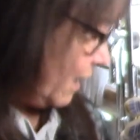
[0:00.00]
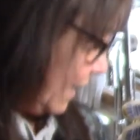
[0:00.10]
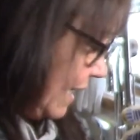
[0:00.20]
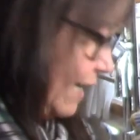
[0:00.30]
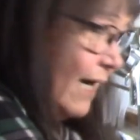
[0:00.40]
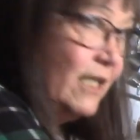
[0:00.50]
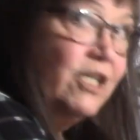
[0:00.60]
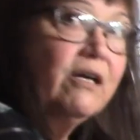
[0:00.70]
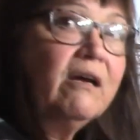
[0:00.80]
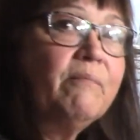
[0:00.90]
And I
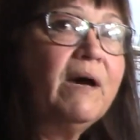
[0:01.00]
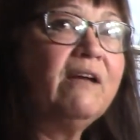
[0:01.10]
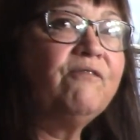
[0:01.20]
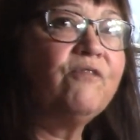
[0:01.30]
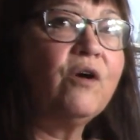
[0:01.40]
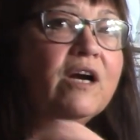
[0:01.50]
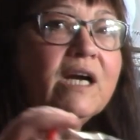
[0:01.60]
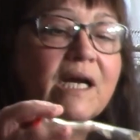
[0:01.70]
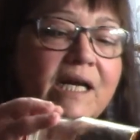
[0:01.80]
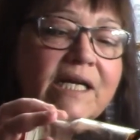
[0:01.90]
took my
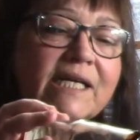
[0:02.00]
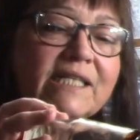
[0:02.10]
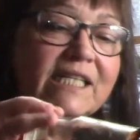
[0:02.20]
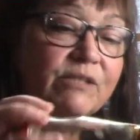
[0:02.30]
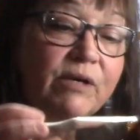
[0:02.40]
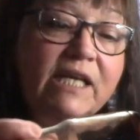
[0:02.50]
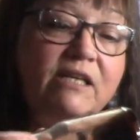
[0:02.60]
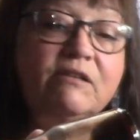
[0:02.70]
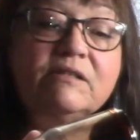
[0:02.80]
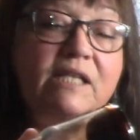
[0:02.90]
fork and that's what I
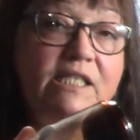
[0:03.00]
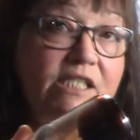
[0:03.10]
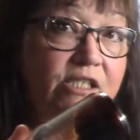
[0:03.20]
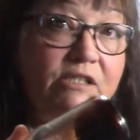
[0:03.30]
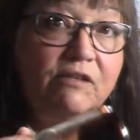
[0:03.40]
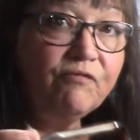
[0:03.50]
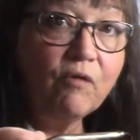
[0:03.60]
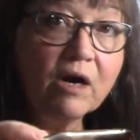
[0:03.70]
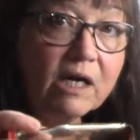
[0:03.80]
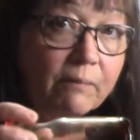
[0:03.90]
use. I just use a
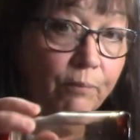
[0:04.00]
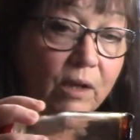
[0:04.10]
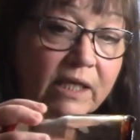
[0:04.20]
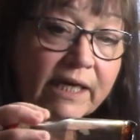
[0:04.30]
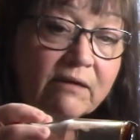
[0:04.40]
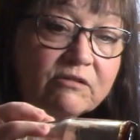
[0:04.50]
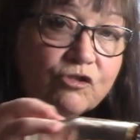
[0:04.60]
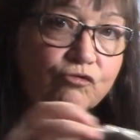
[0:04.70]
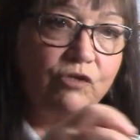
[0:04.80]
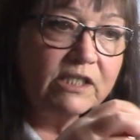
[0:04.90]
fork and pull it out and
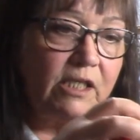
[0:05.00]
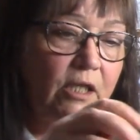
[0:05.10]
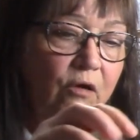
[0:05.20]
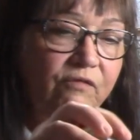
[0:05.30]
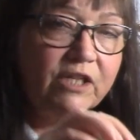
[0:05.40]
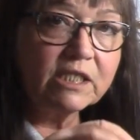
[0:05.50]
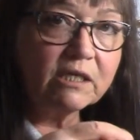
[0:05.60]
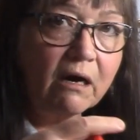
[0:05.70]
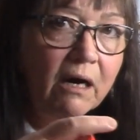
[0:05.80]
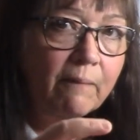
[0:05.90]
drizzle over the
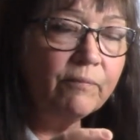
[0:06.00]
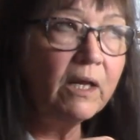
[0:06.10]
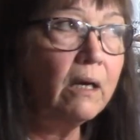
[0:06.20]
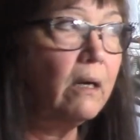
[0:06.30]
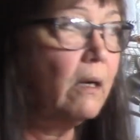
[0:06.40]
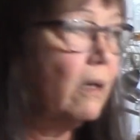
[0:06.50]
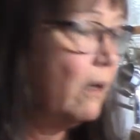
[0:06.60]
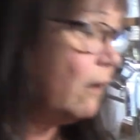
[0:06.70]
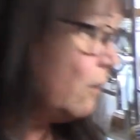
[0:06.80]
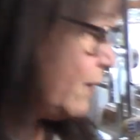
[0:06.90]
top.
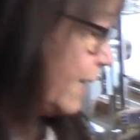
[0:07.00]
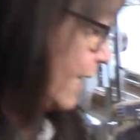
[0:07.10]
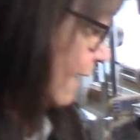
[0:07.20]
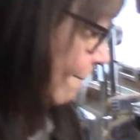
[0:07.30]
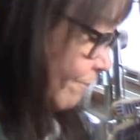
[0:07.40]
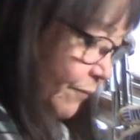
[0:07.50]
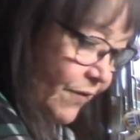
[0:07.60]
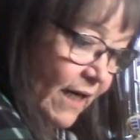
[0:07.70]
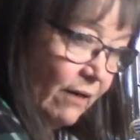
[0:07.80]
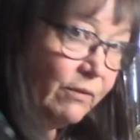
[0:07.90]
Oh my,
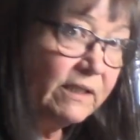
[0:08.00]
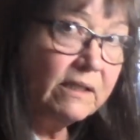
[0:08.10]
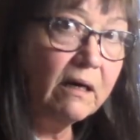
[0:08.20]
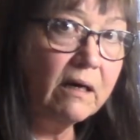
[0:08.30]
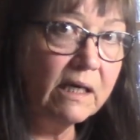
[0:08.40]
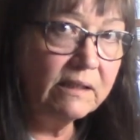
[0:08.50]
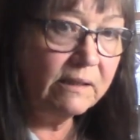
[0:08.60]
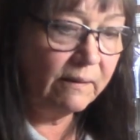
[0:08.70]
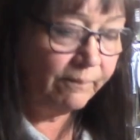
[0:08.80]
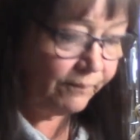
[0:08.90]
that was
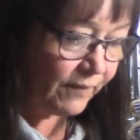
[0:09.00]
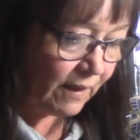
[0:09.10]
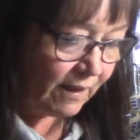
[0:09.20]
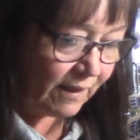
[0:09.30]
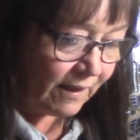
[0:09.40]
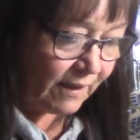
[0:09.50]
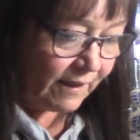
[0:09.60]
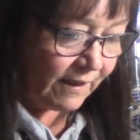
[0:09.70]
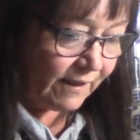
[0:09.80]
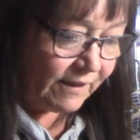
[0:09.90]
awesome.
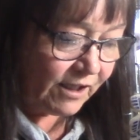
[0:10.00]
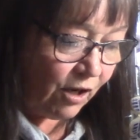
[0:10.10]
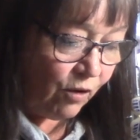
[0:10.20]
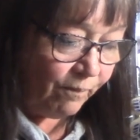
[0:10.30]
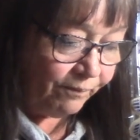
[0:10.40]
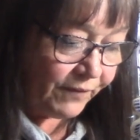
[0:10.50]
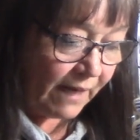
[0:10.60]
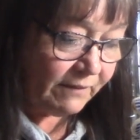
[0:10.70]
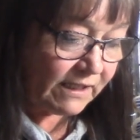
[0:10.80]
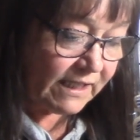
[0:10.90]
So
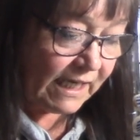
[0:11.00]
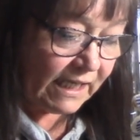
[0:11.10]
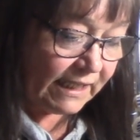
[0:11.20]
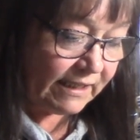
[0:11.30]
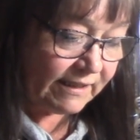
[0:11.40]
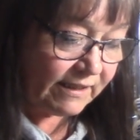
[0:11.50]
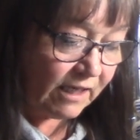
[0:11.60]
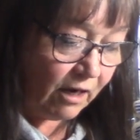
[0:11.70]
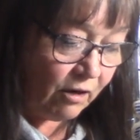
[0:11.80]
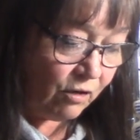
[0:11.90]
I'm just going to let this
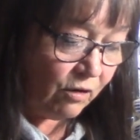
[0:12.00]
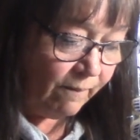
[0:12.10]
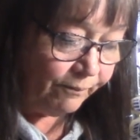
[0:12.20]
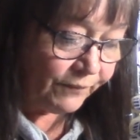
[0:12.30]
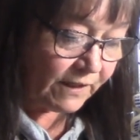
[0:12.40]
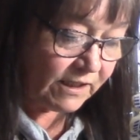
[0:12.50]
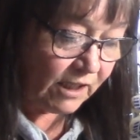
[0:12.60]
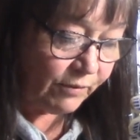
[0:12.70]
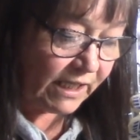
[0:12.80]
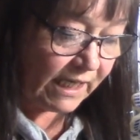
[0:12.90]
go
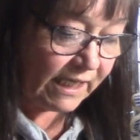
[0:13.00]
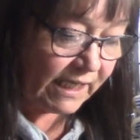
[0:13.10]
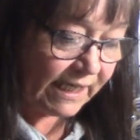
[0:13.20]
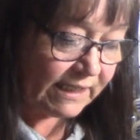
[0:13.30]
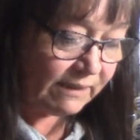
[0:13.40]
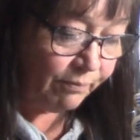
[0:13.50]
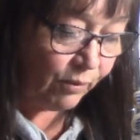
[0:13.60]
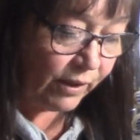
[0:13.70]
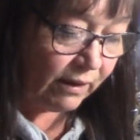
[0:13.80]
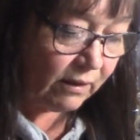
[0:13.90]
until we get a nice
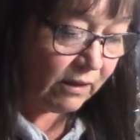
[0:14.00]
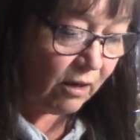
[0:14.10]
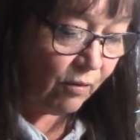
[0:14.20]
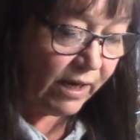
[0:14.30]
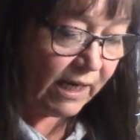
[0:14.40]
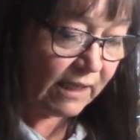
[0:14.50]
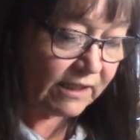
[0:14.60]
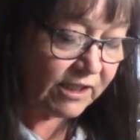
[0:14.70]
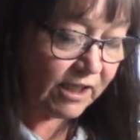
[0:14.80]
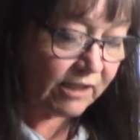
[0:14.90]
boil going and it
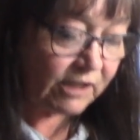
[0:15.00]
starts